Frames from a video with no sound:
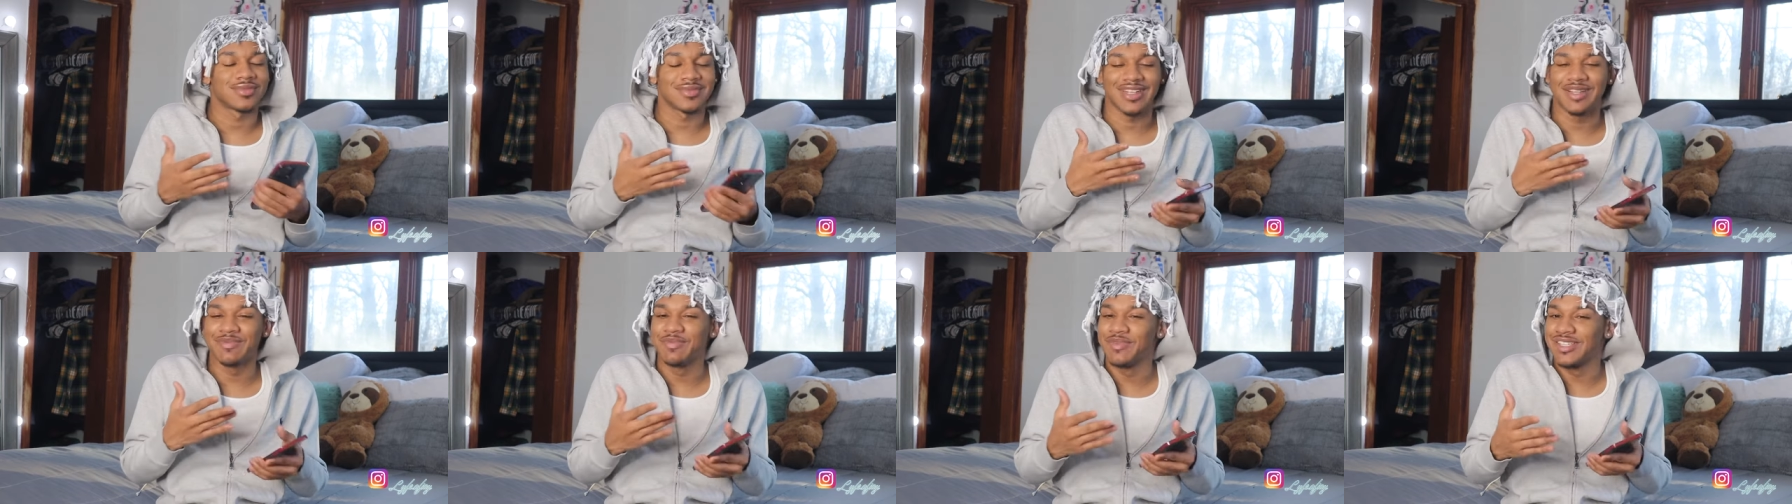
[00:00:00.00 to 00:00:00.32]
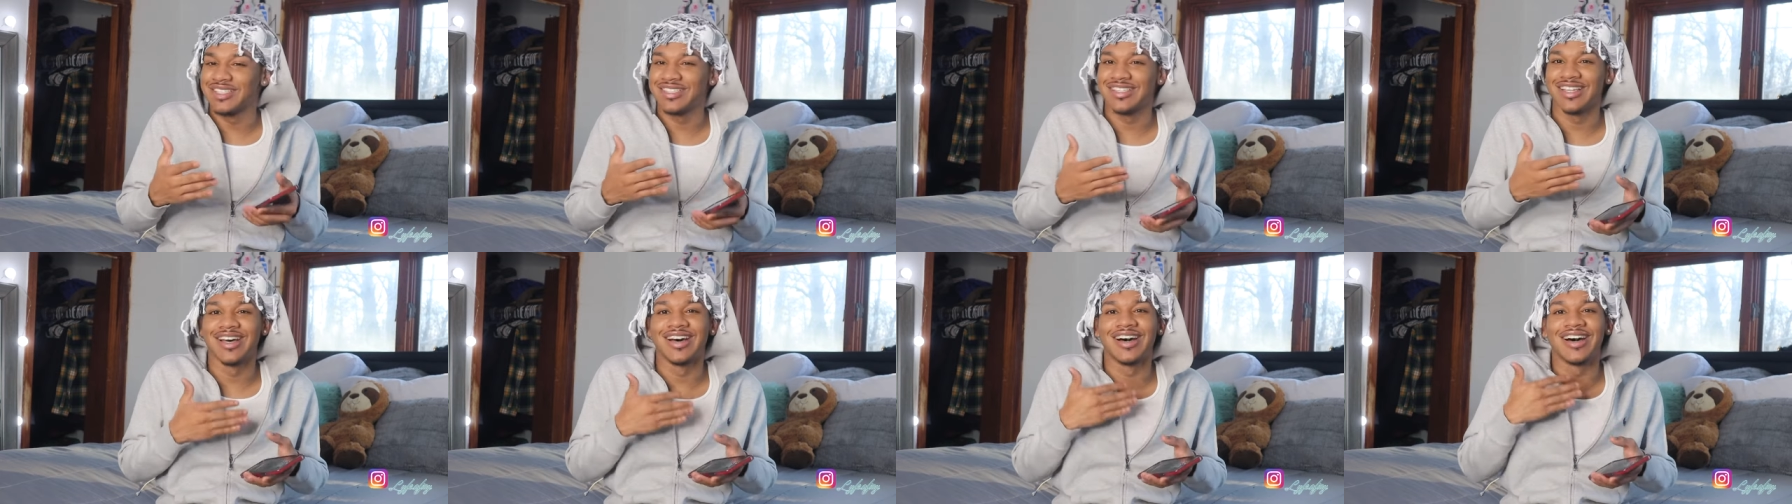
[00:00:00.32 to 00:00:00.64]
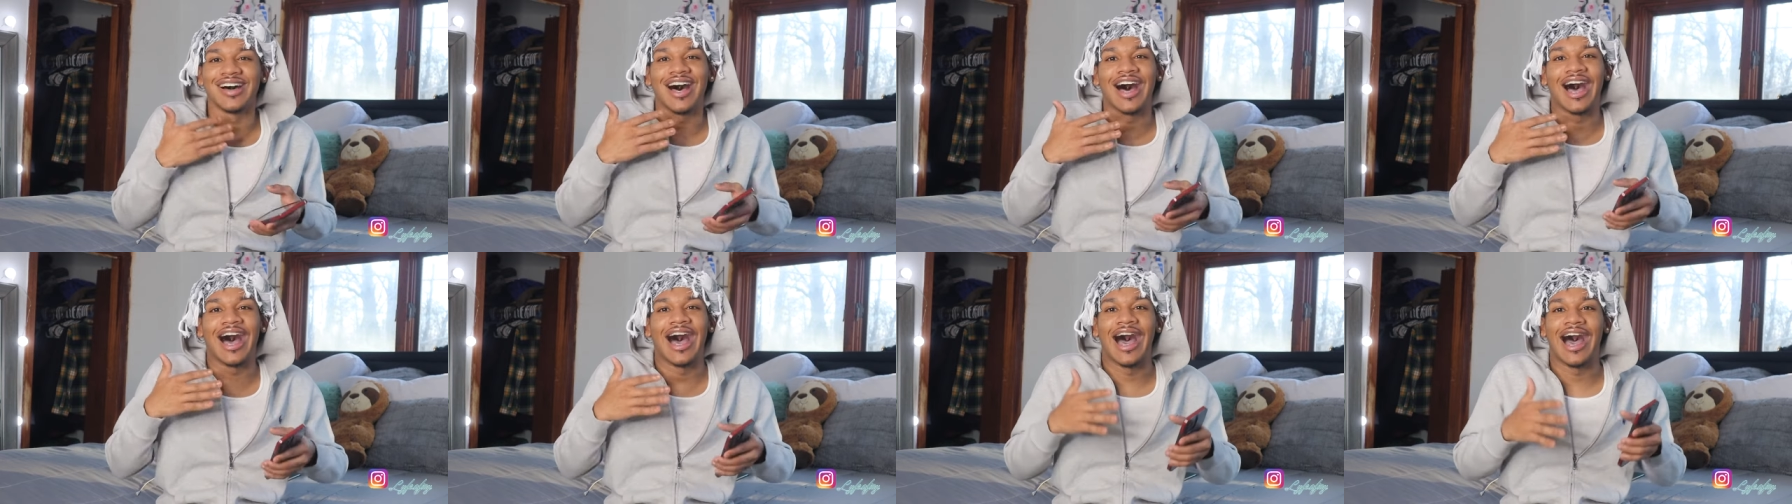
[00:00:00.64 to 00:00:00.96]

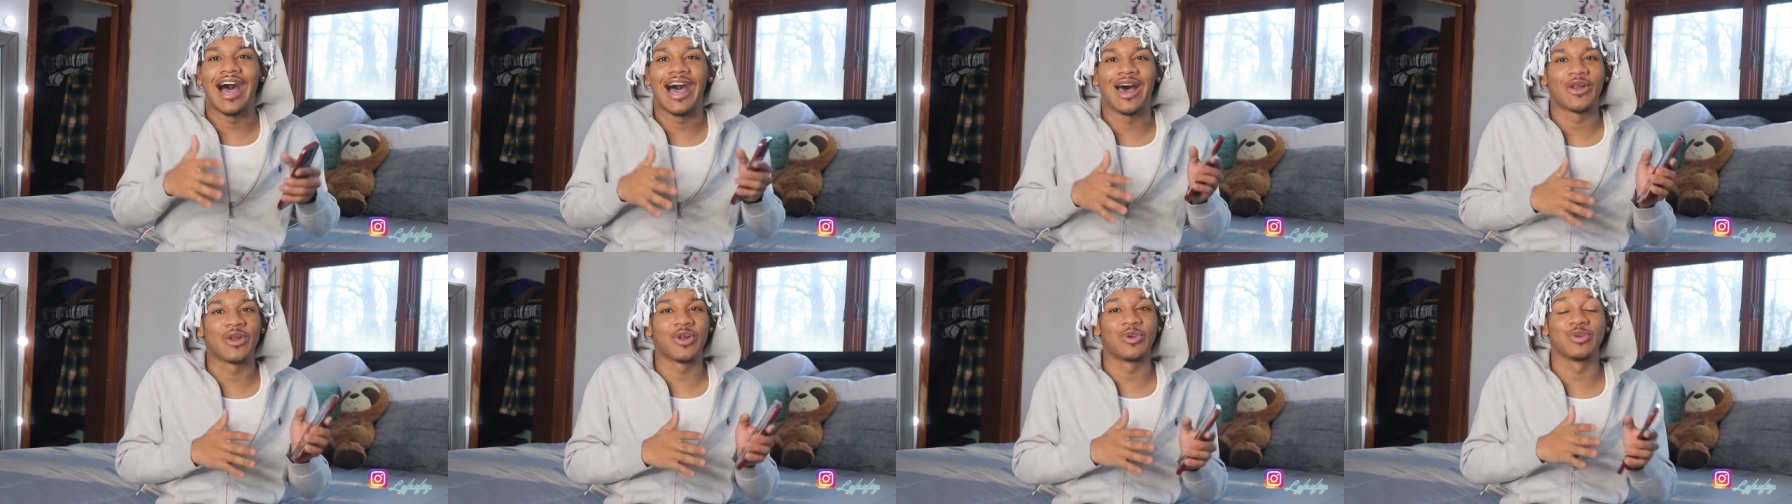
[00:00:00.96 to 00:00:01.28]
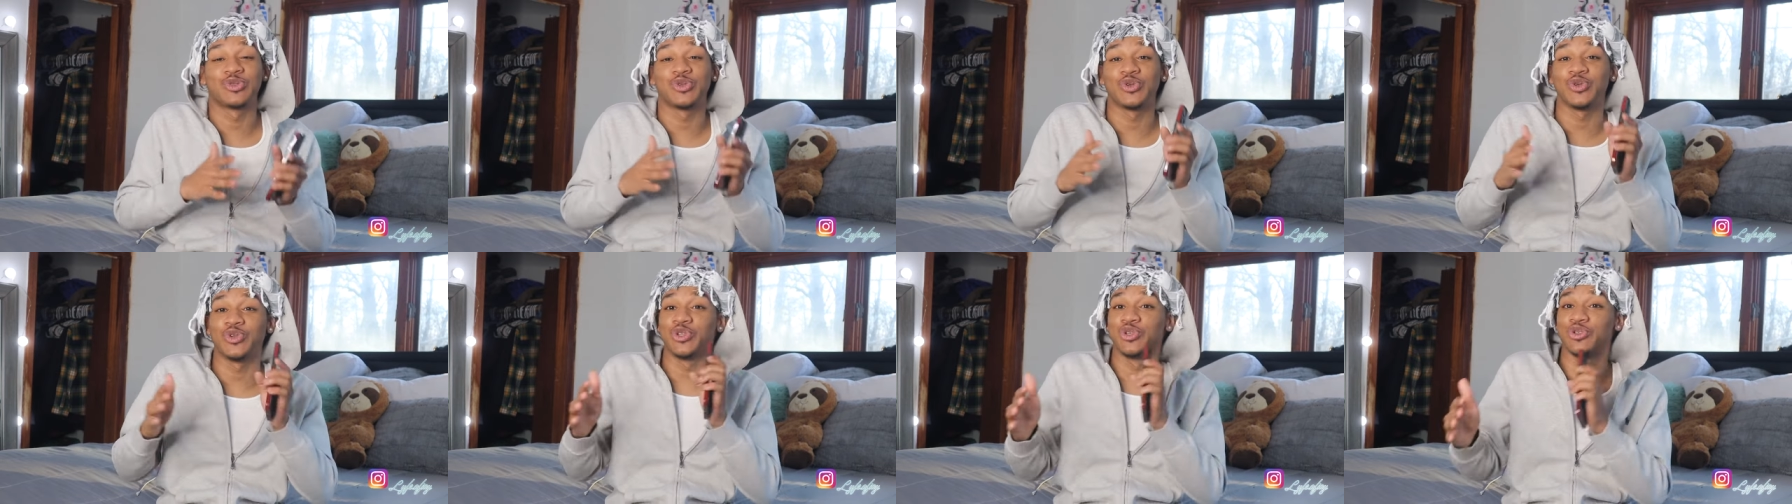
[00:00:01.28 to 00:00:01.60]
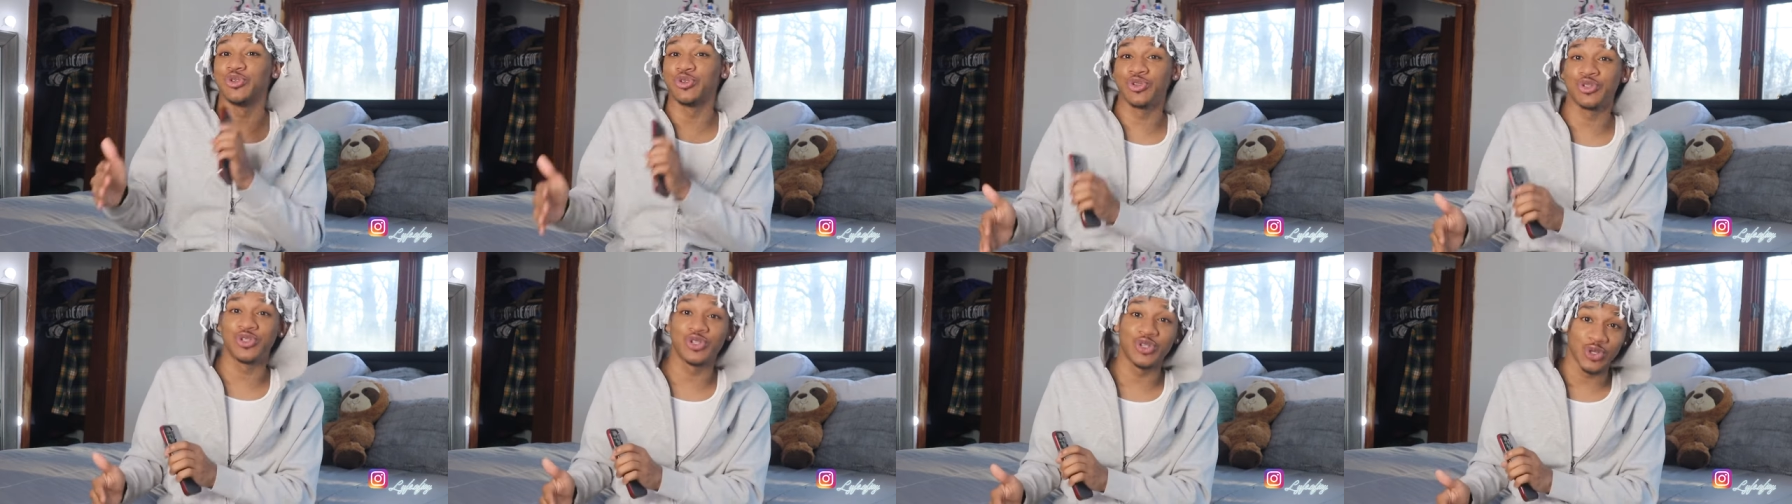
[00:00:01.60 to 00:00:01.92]
Mister, I don't know what you
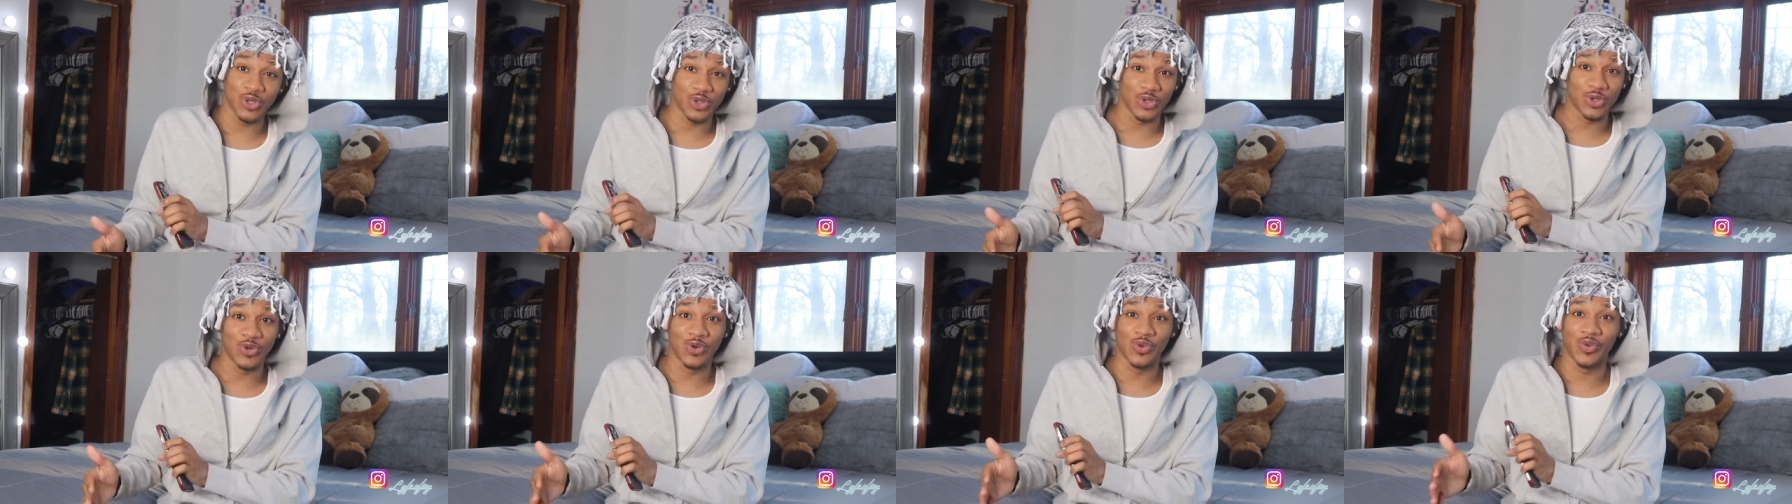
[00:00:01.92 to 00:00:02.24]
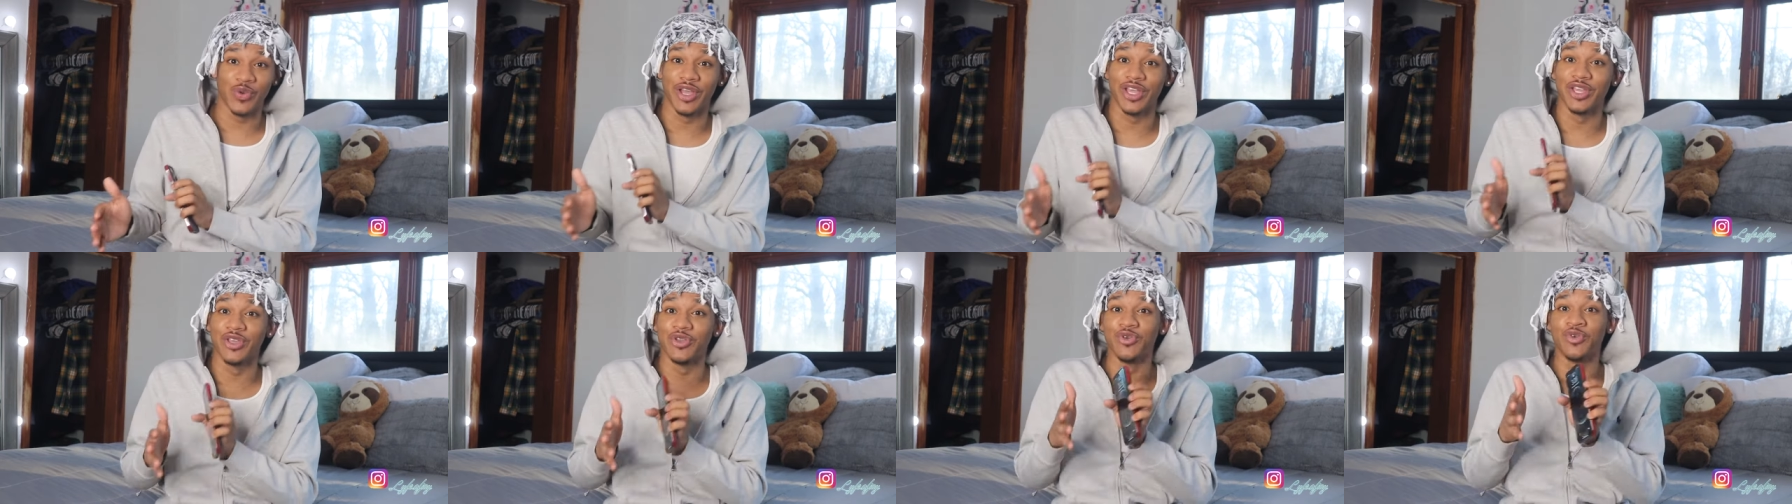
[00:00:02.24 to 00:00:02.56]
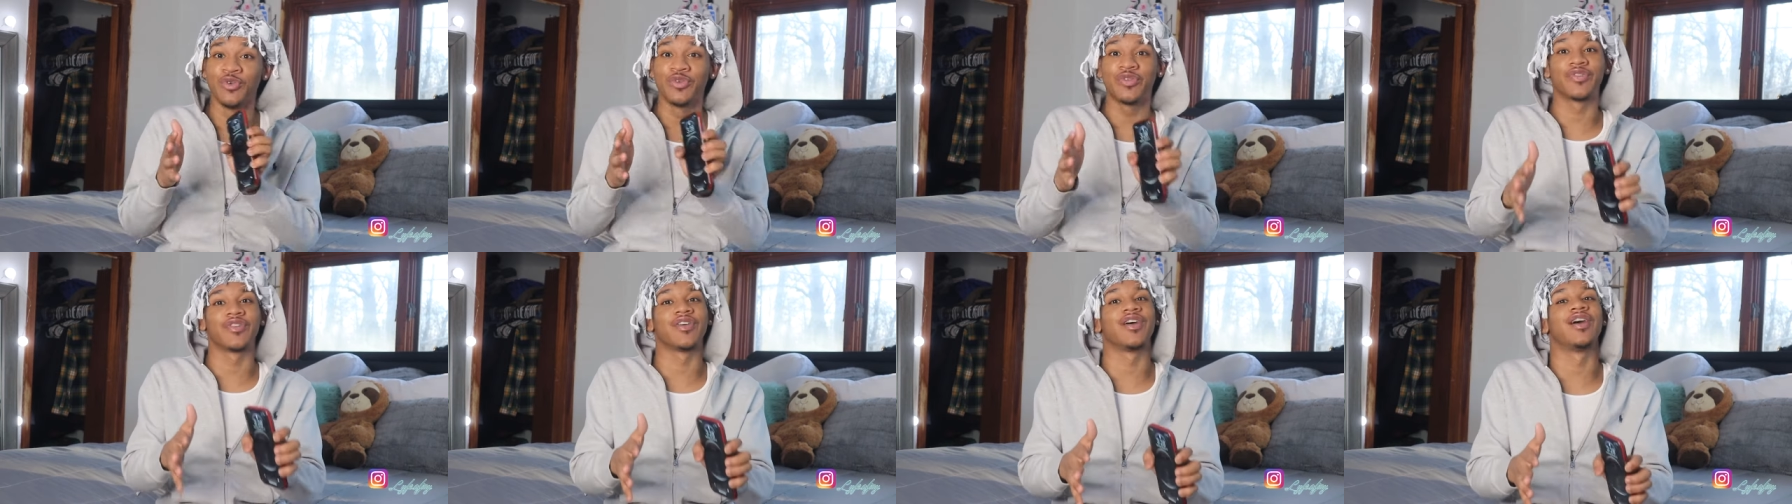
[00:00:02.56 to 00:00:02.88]
used to, where
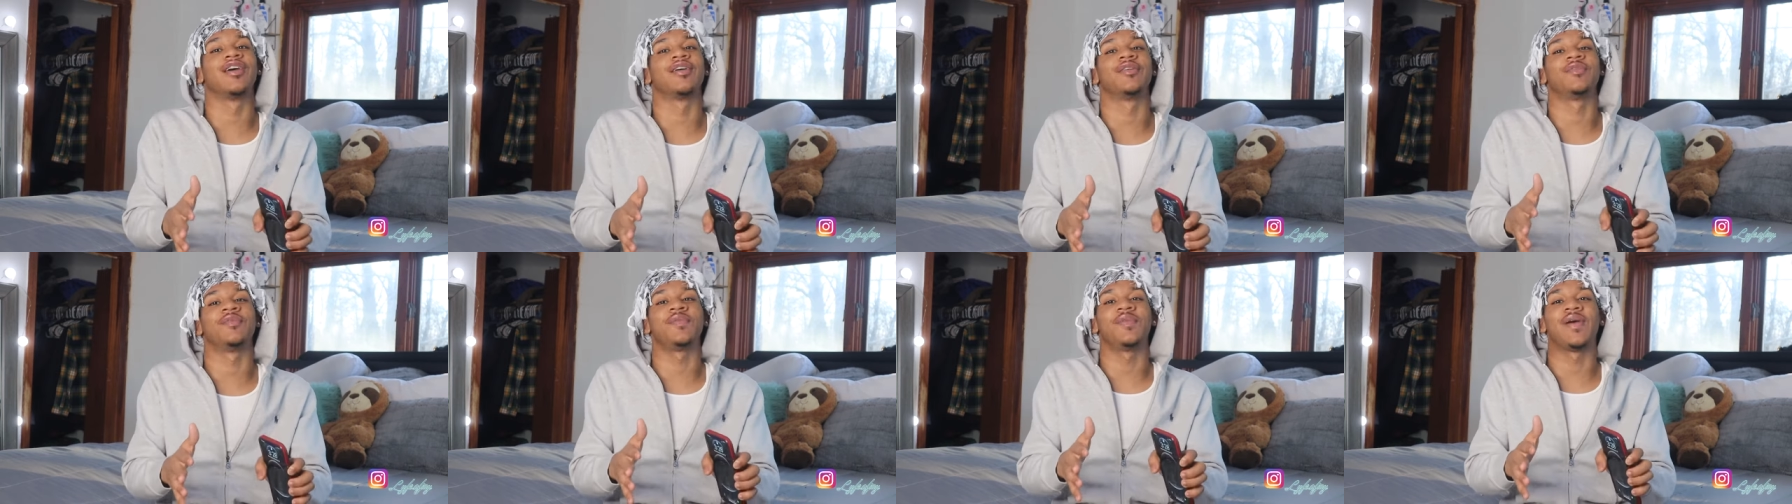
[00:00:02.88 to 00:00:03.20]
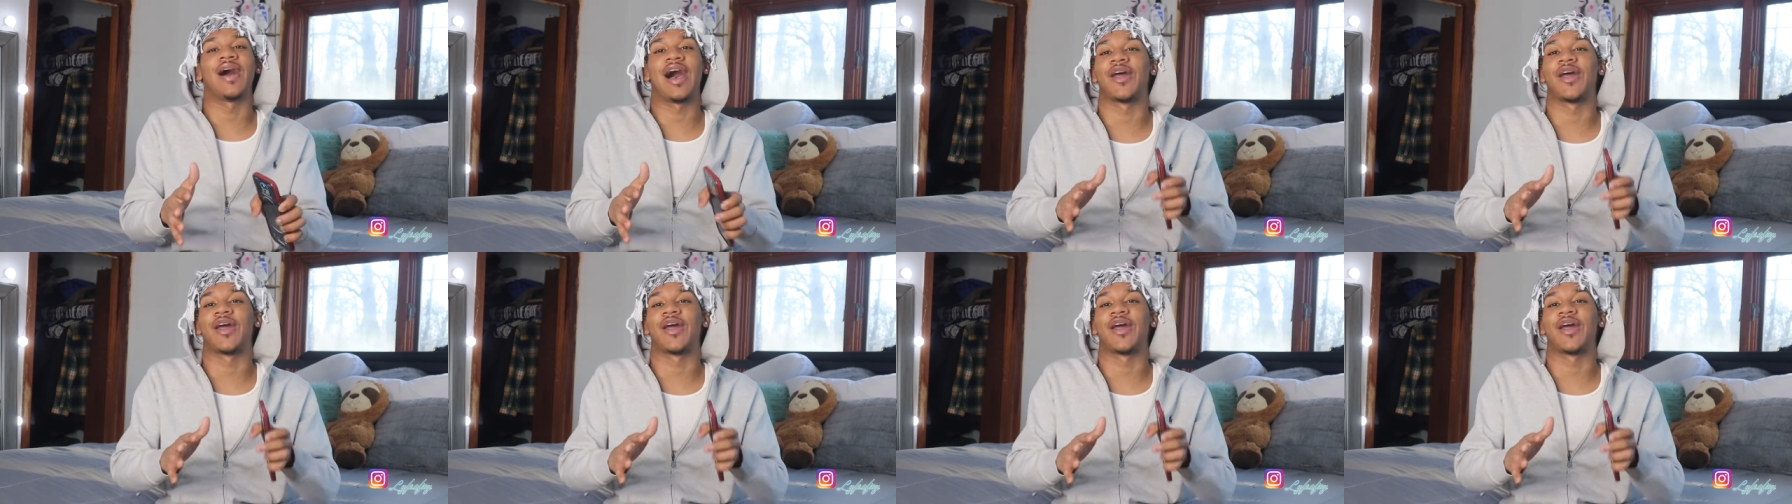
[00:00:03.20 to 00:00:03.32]
you from,